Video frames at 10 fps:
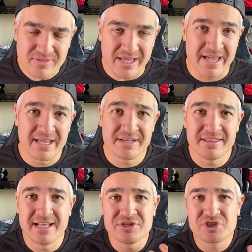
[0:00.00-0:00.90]
and
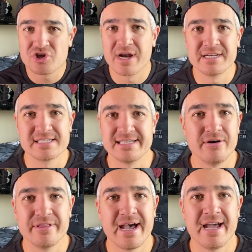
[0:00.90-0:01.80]
then just trying to
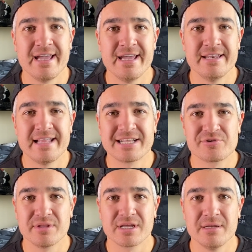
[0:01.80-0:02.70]
sell that and that's
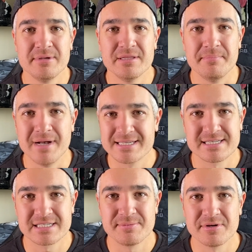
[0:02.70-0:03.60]
really going to be the best
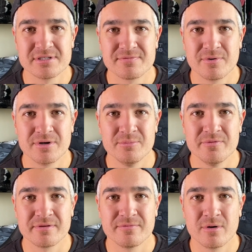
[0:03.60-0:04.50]
experience for you
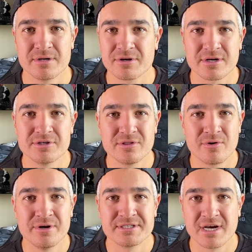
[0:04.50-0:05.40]
moving forward you're going to
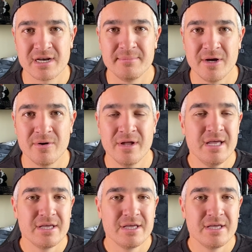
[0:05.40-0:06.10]
learn a ton about